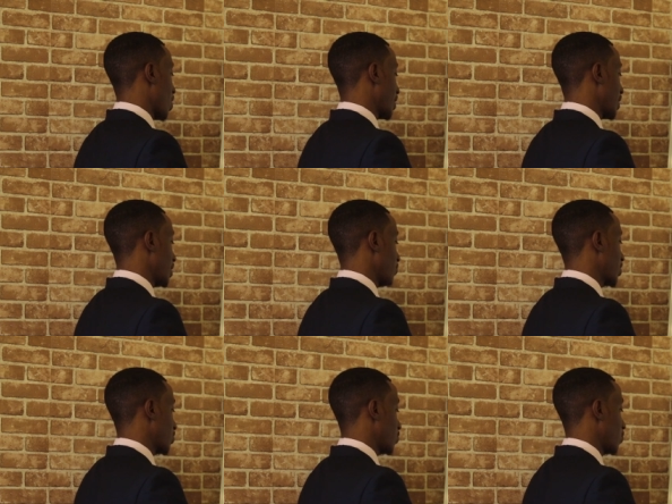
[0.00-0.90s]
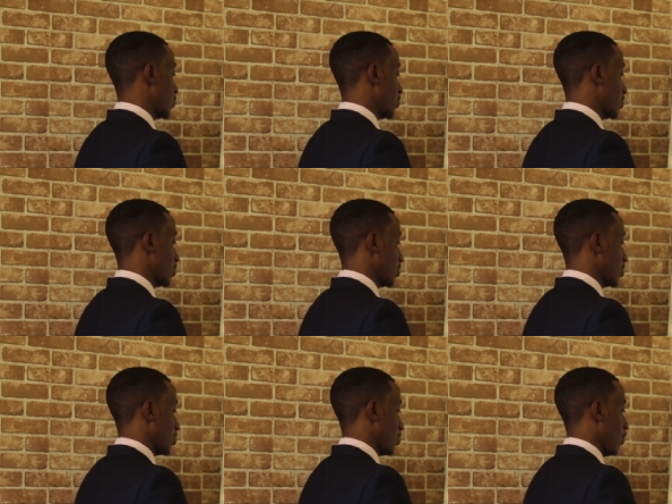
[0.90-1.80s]
1 MEQ
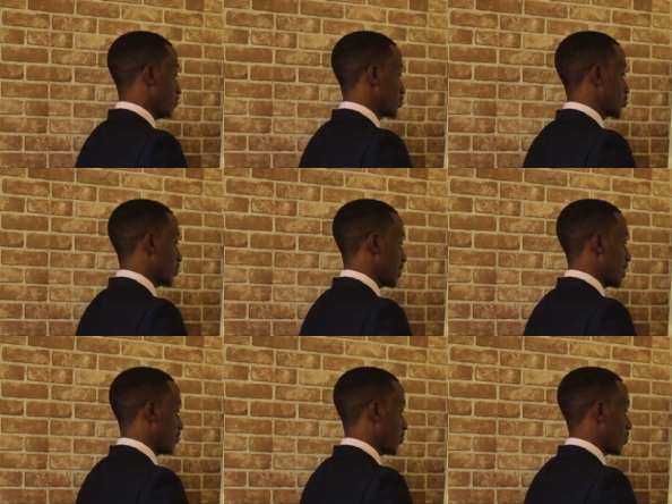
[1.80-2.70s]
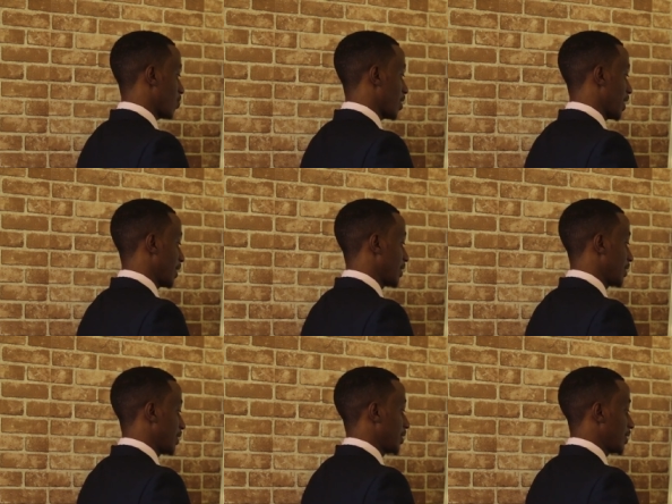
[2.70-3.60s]
of sodium chloride
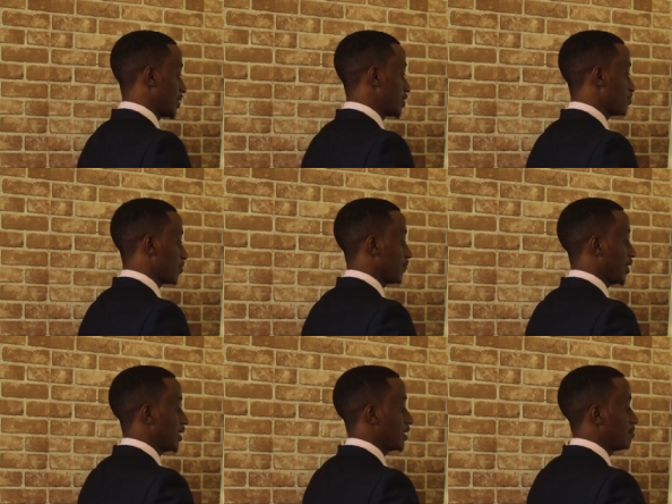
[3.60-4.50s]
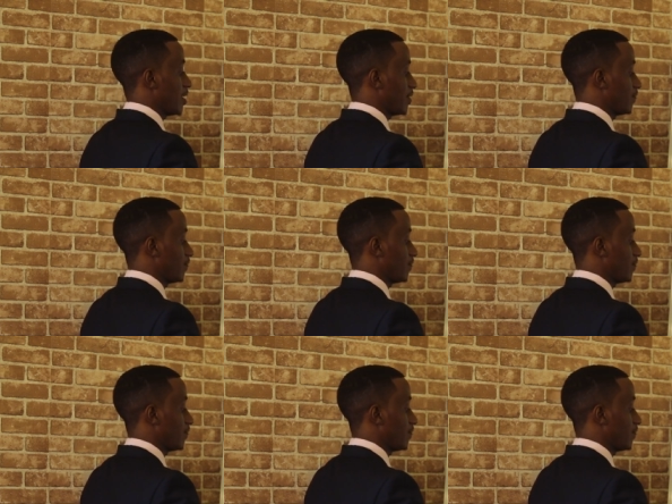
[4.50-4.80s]
is provided by